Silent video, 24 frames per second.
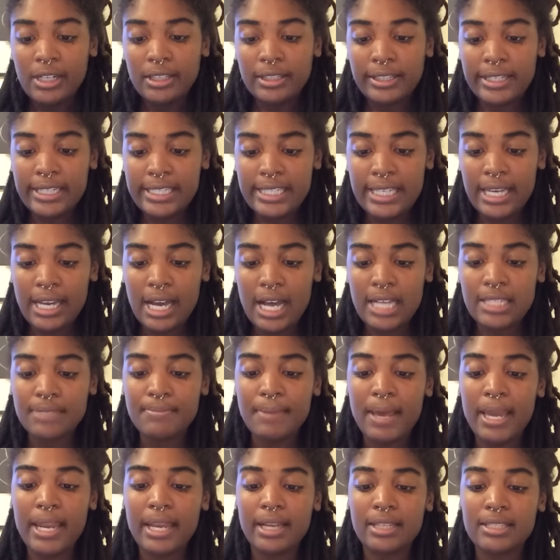Lisi
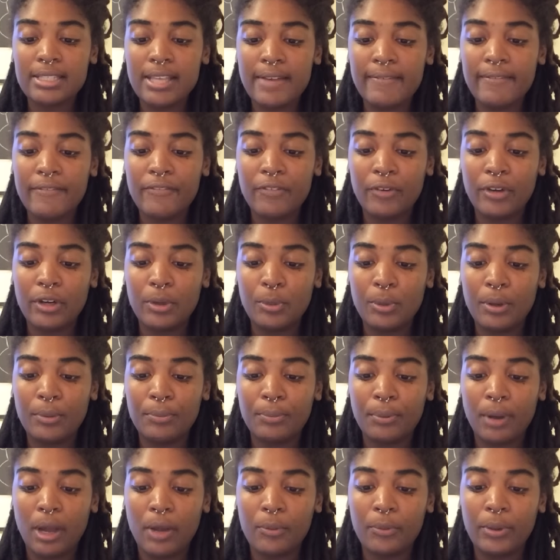Cosmetics, 741
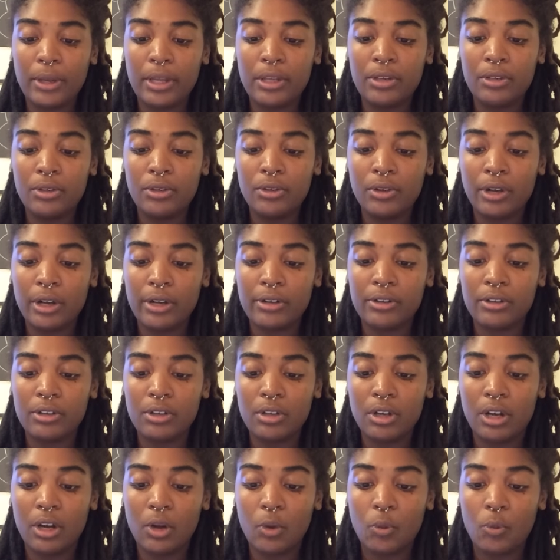Broadway, New York, New
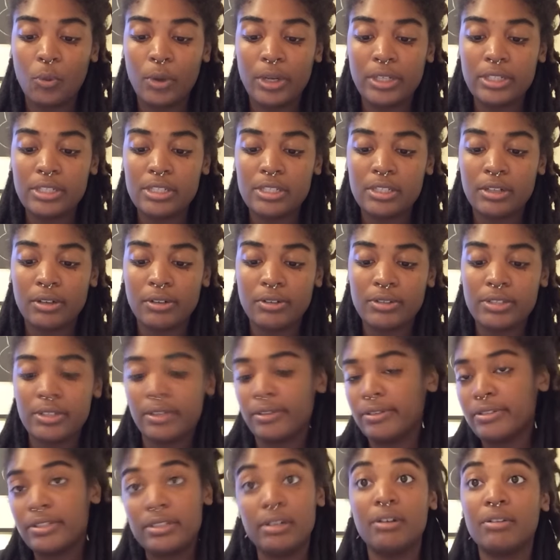York,
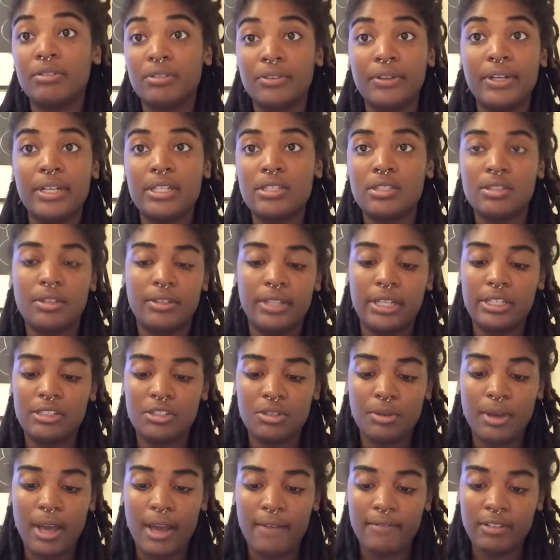10003. So they
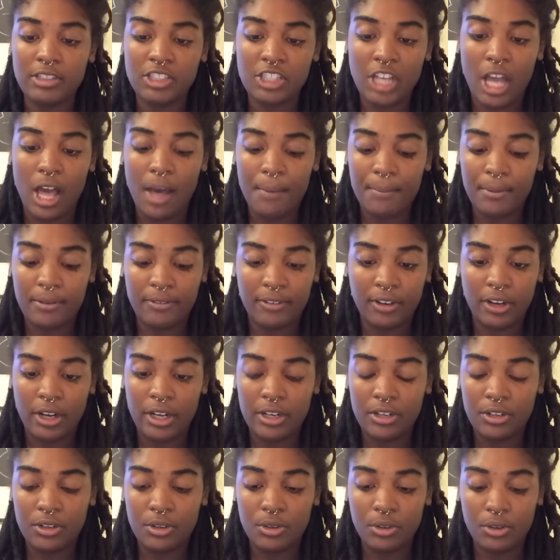do have a shop if you're
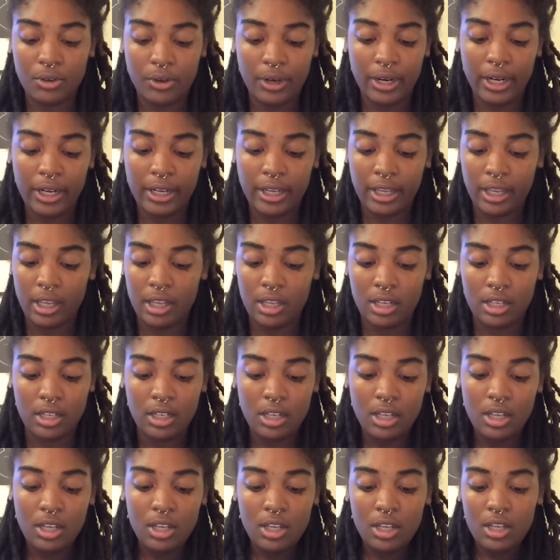in New York. And
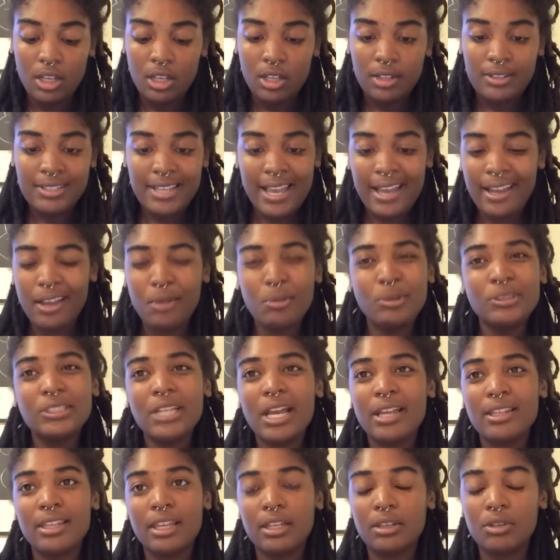dang, I wish I
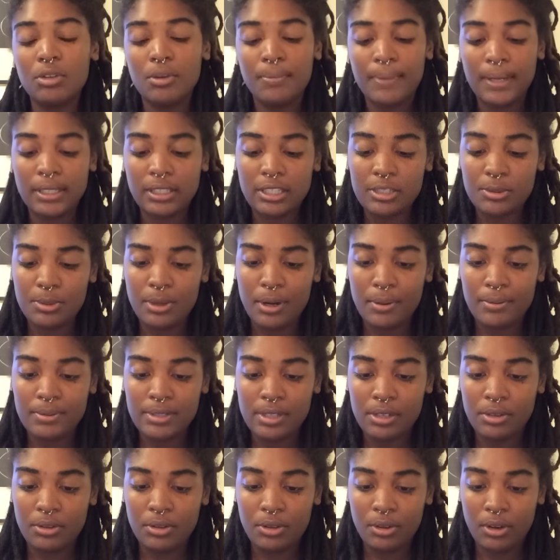had, like, knew about this when I was
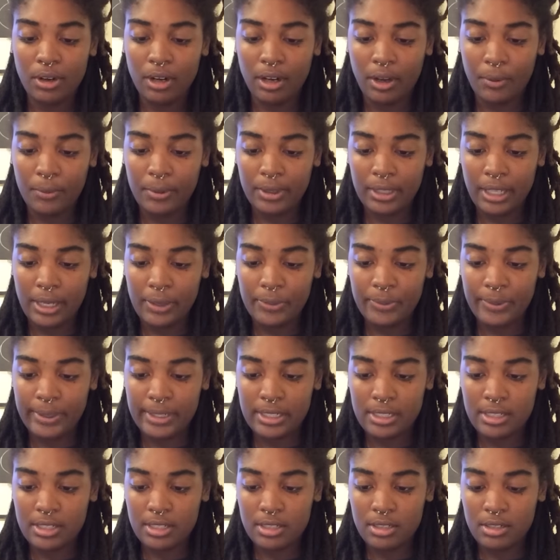in New York. I would have, like,
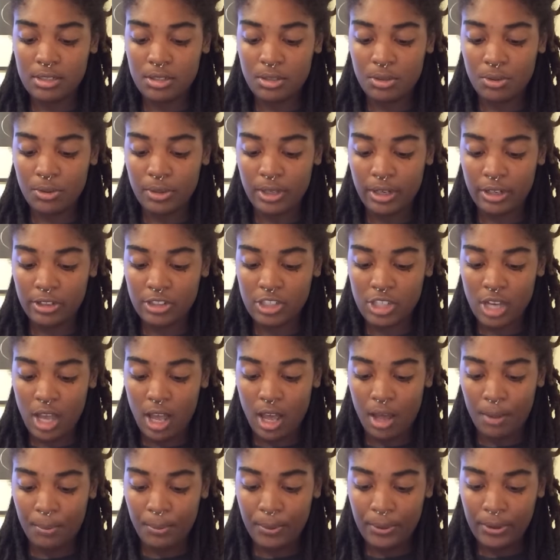went to their
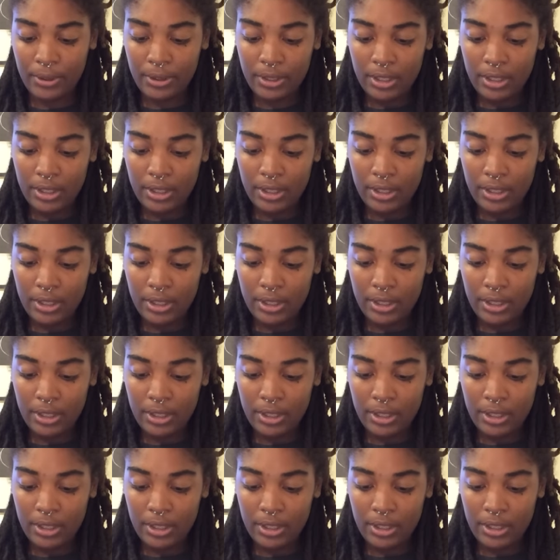shop.